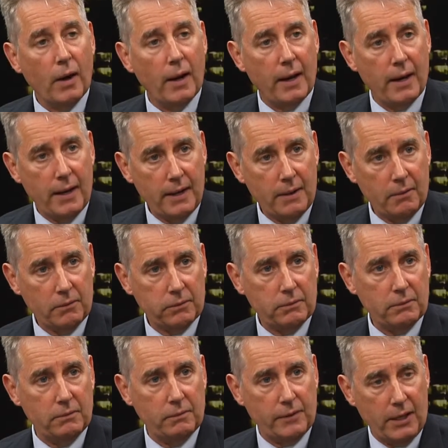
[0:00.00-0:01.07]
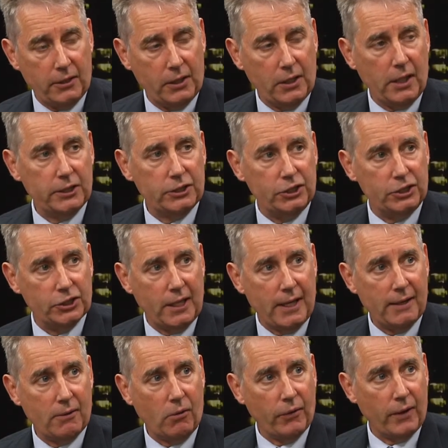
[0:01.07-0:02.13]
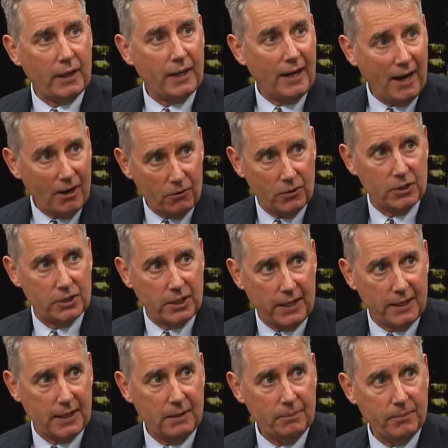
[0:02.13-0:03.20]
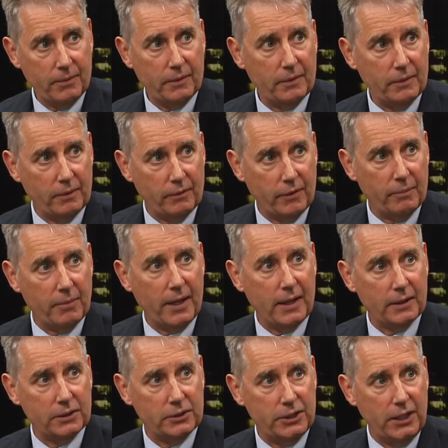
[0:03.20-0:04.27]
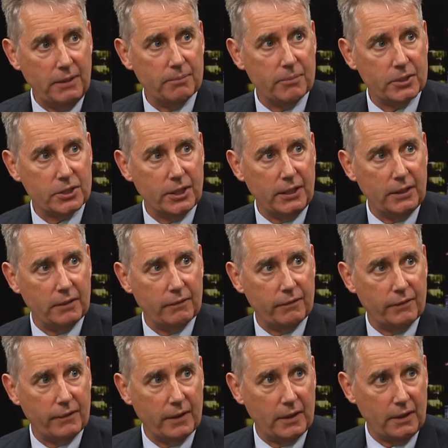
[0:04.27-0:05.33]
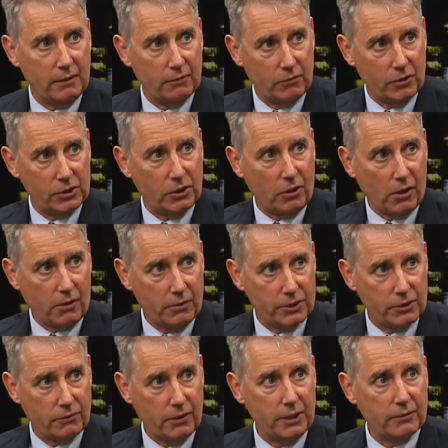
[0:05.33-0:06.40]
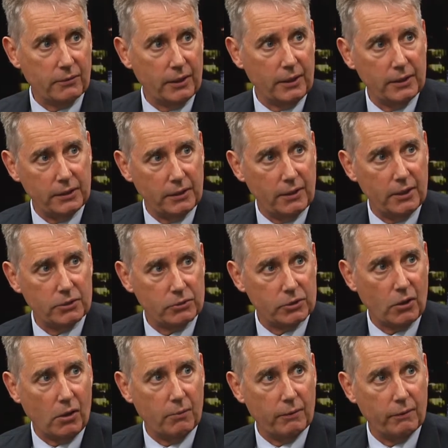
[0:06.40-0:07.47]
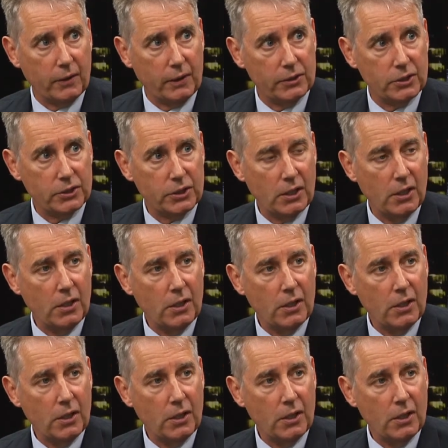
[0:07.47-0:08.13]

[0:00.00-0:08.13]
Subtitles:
Our calculations are on the current take-up of about 10% of the retirees are entering into these retirement villages.